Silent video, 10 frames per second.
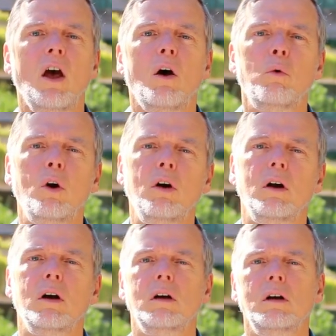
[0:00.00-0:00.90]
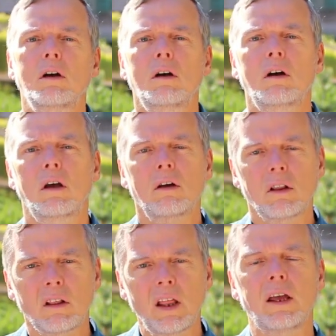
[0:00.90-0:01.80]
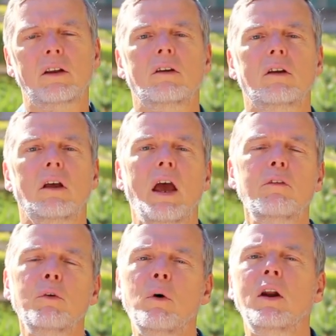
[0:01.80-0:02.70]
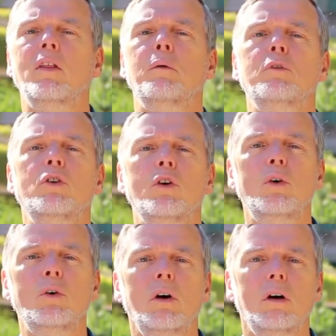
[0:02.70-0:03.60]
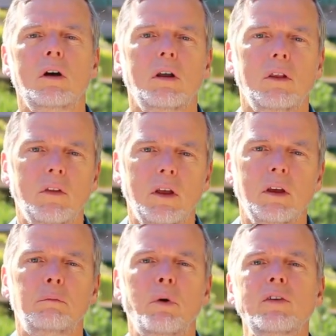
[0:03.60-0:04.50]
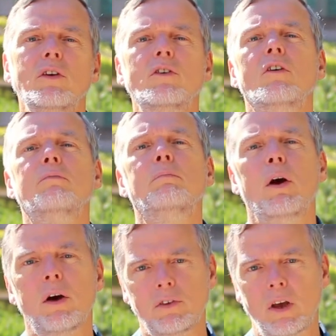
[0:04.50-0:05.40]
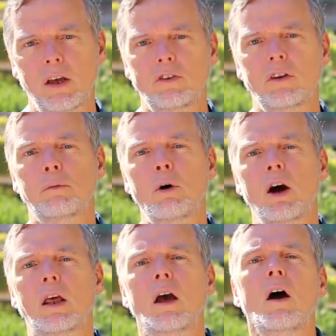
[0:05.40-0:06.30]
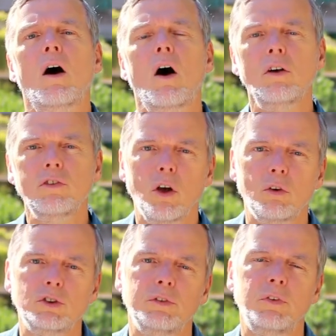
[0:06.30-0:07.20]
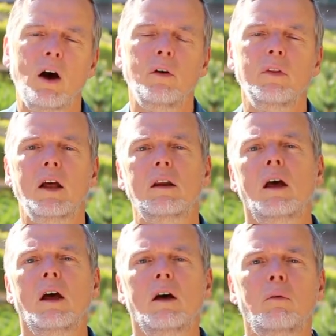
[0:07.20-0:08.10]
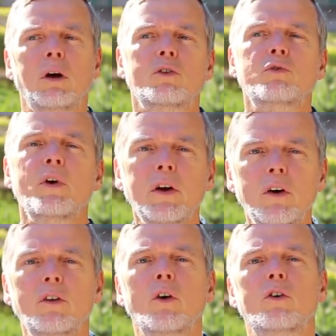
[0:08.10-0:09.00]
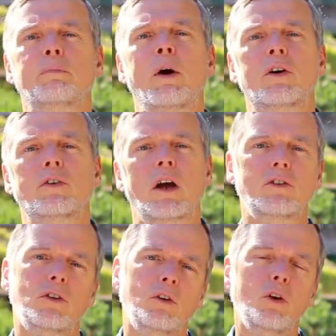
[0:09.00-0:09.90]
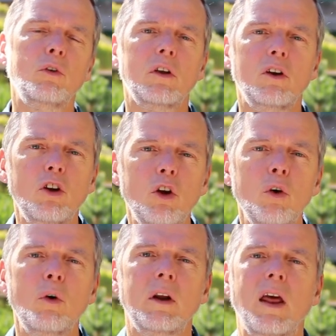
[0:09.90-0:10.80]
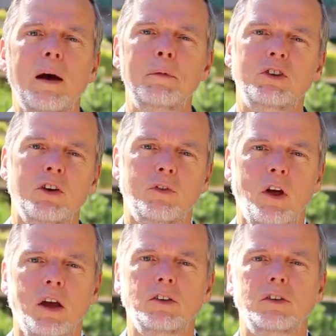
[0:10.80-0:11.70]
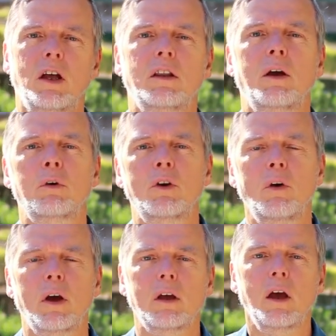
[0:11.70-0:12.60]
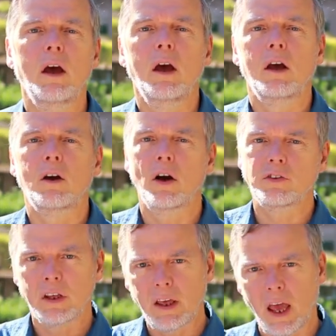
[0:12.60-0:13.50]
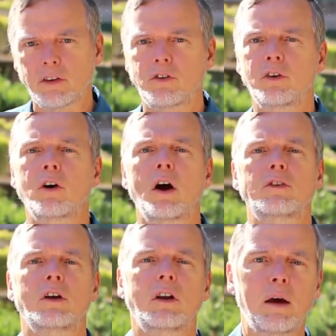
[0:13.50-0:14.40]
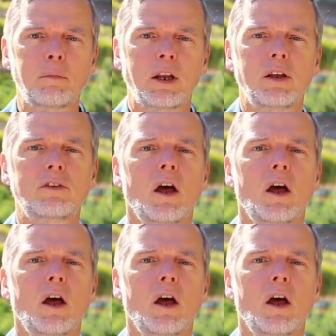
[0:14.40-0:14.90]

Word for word: were linked, every one of them, to the presence of parasites in the body. Also, she found that what triggered those parasites to do the new and damaging things that they were doing, causing cancer, causing diabetes,